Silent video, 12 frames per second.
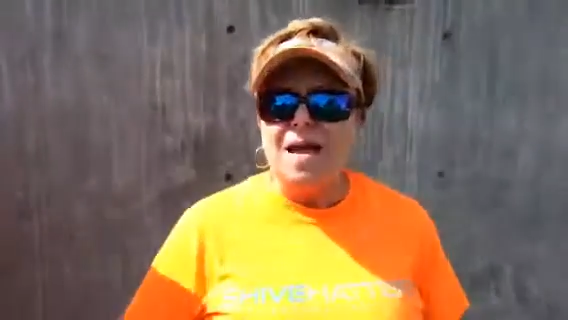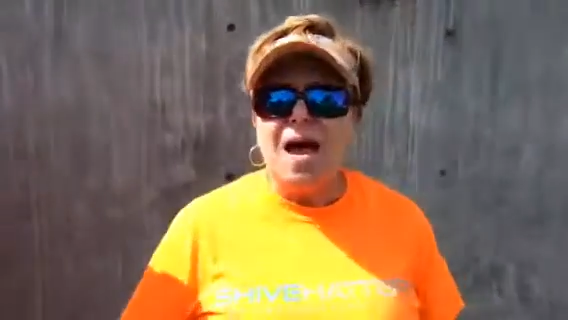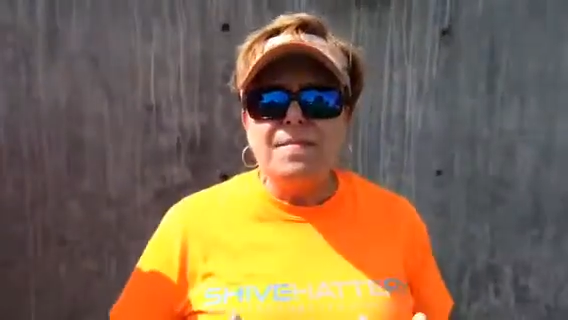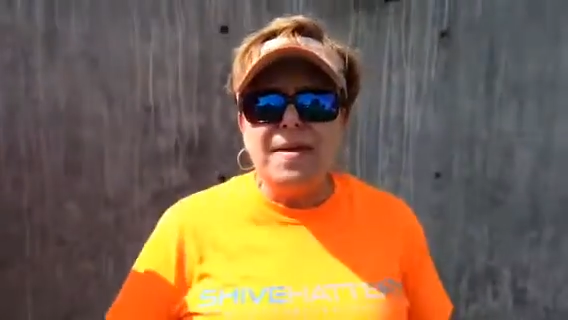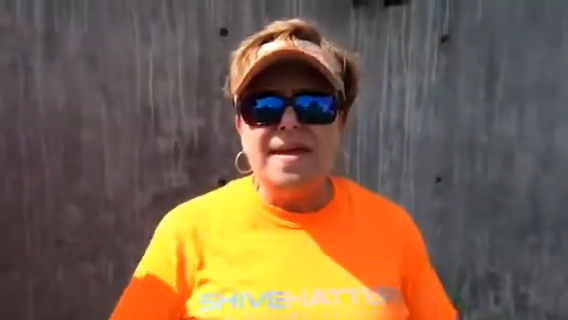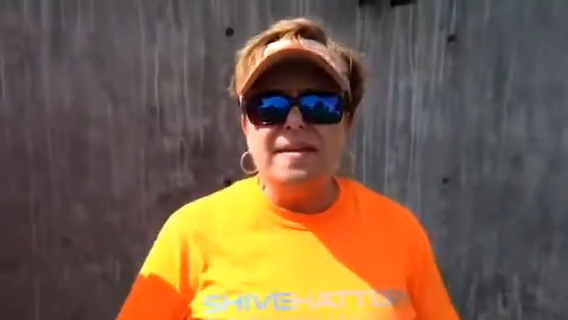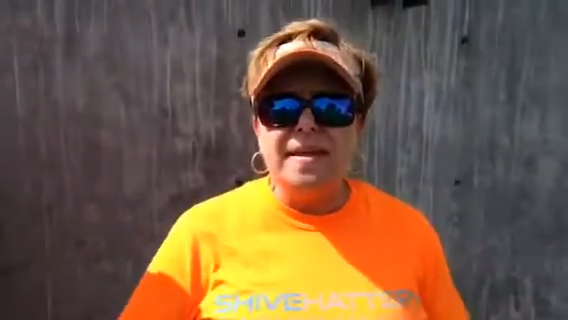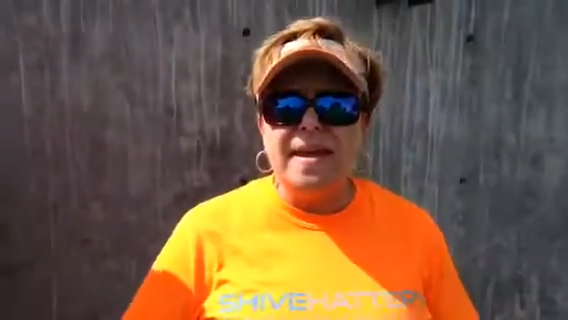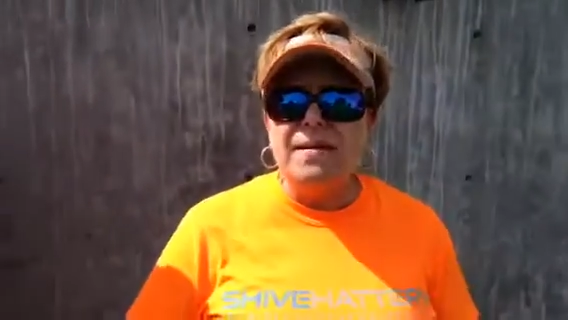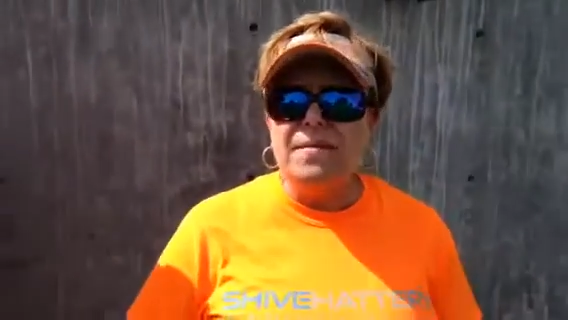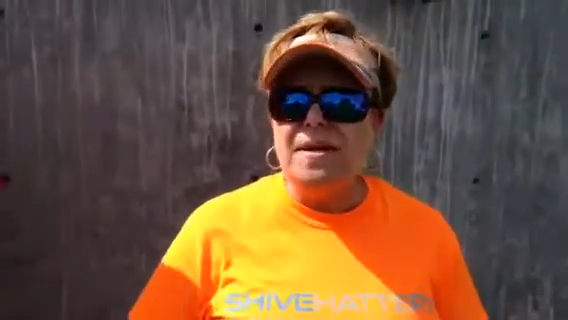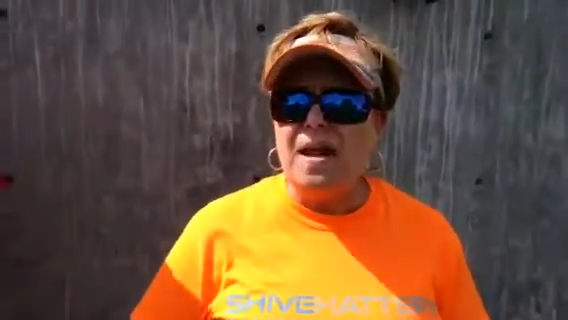I'm Ann
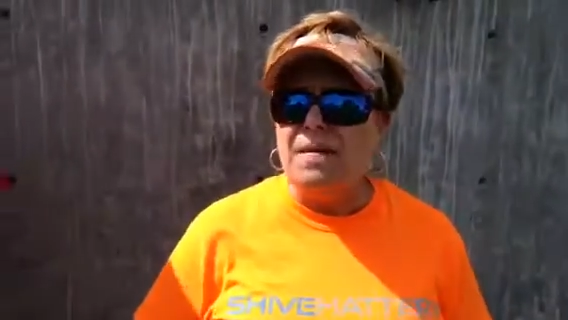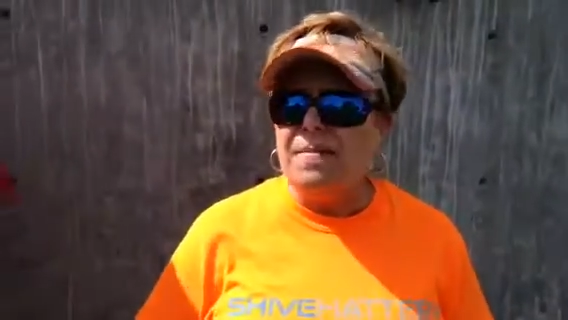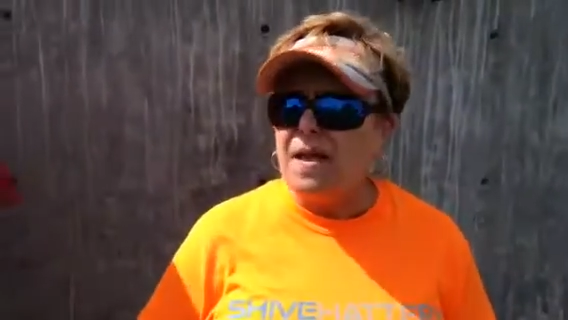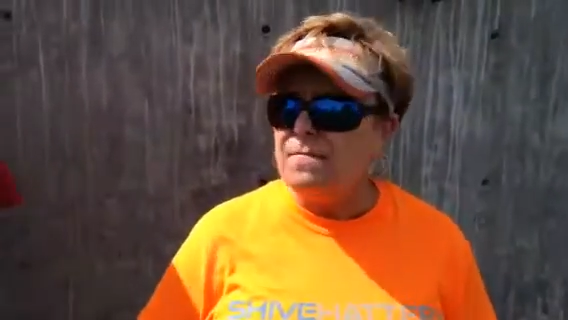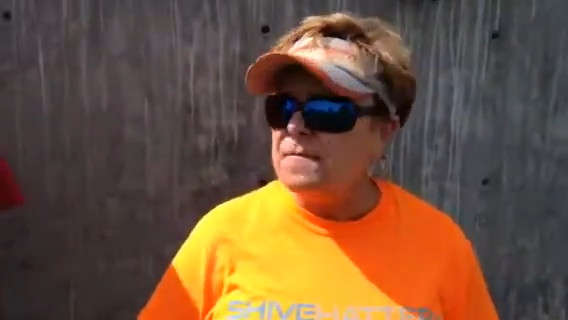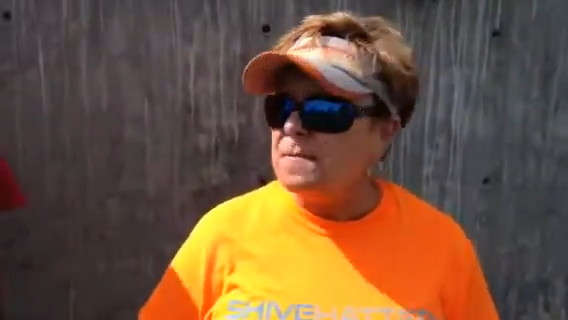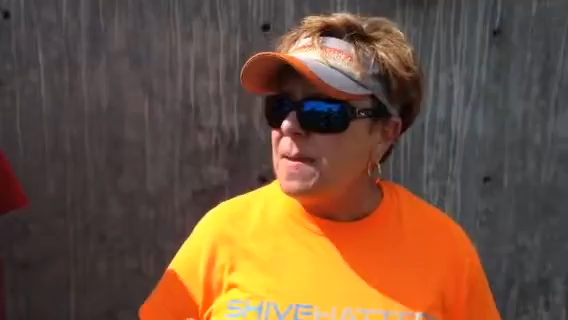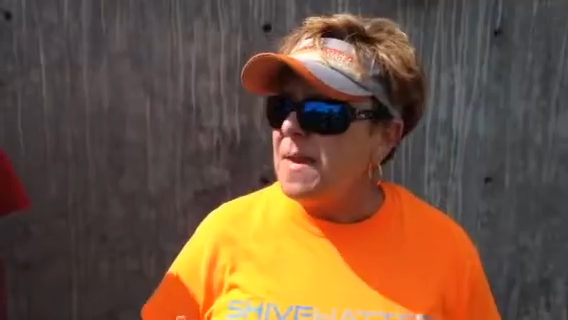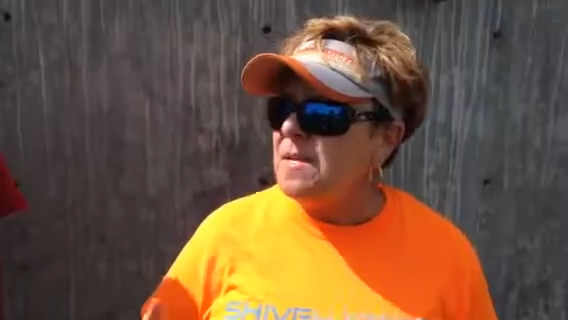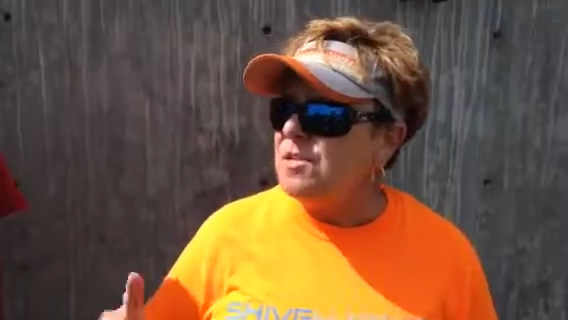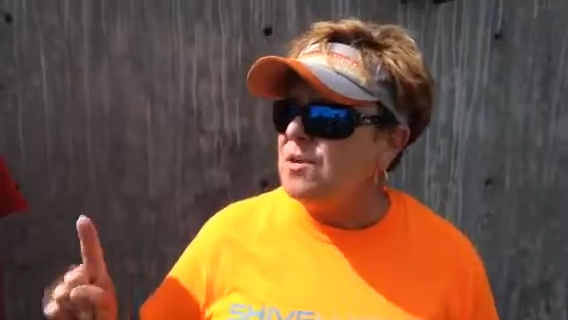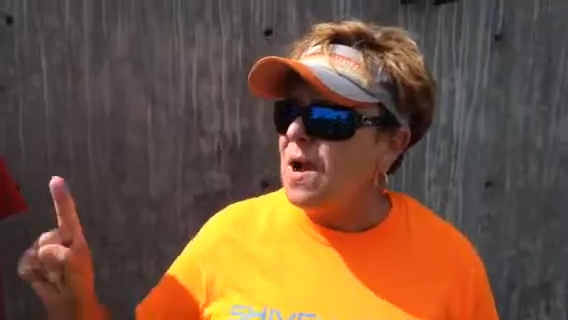Cameron. I'm the office
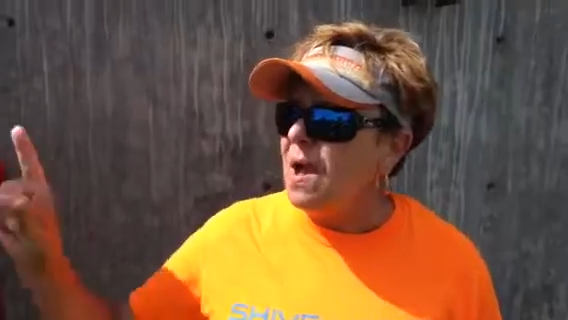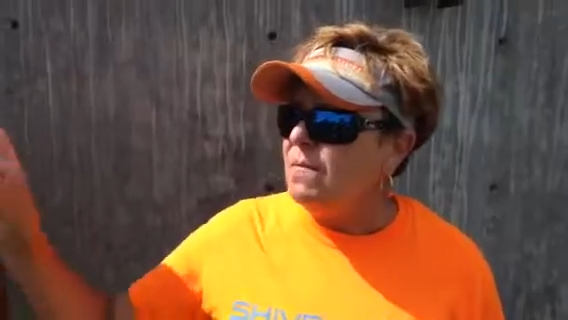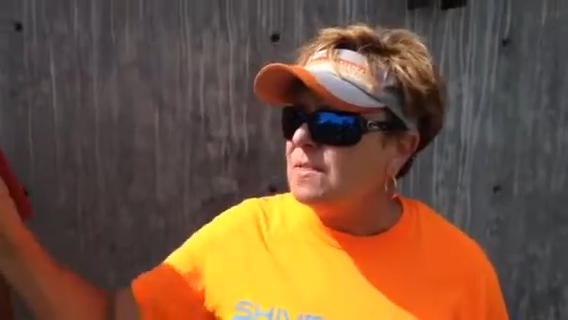manager. I